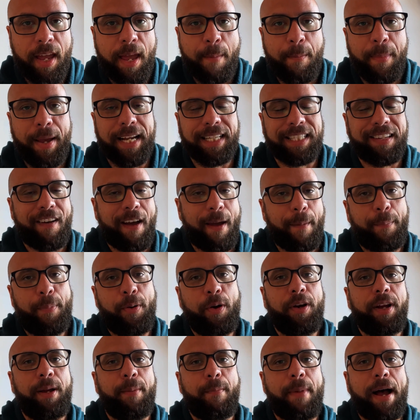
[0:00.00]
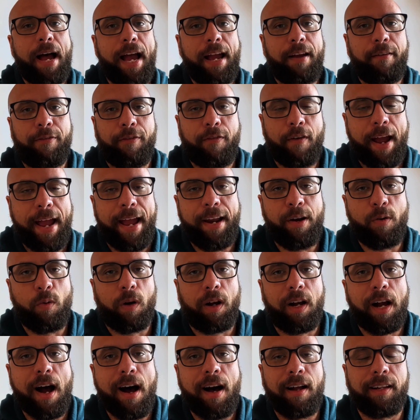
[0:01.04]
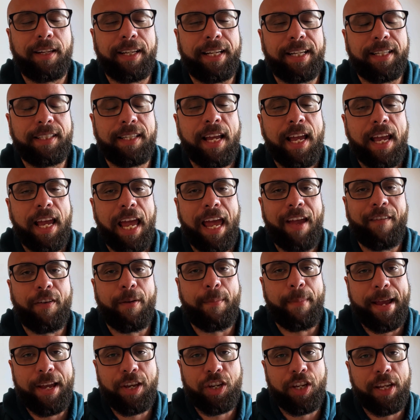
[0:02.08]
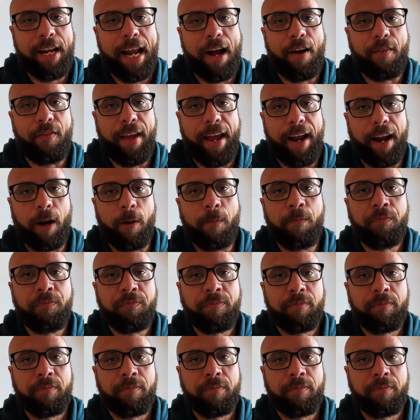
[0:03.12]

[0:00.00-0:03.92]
Because if I put my friend or colleagues' information out there,